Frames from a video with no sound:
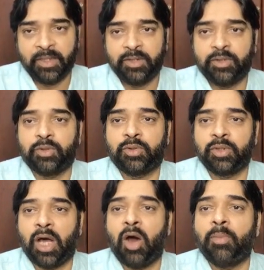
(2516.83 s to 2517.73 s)
So
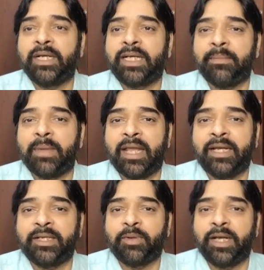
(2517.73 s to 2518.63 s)
how many time? N
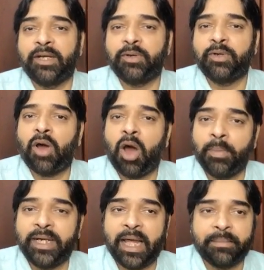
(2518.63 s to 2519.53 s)
into n into n, how
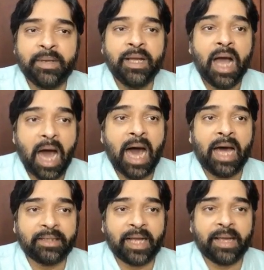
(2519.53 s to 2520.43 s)
many time?
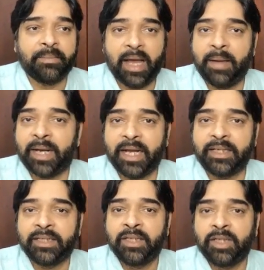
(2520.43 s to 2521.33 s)
R time. Am I
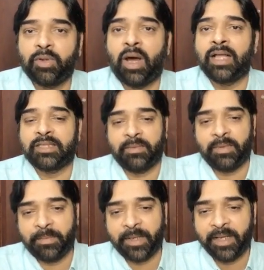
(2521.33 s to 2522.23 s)
right? The answer will
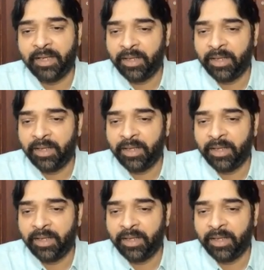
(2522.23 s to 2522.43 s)
be